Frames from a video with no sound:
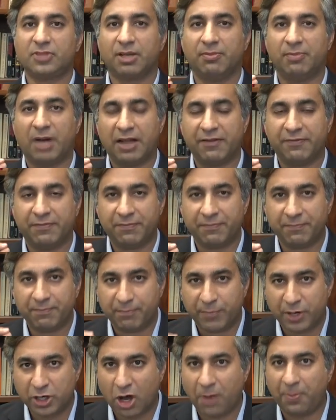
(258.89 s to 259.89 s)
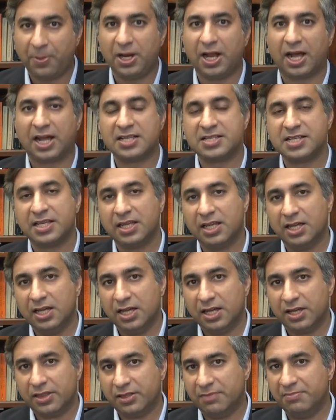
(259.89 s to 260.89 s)
by monopolizing
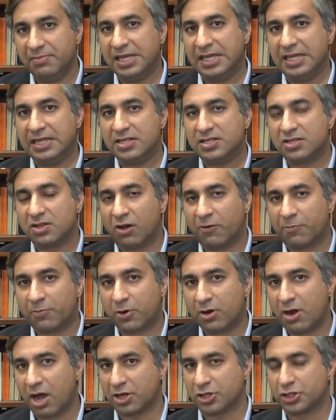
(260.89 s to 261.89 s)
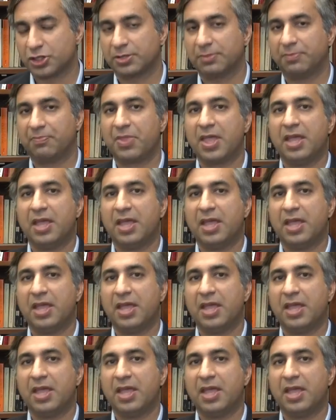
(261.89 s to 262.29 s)
the means of production.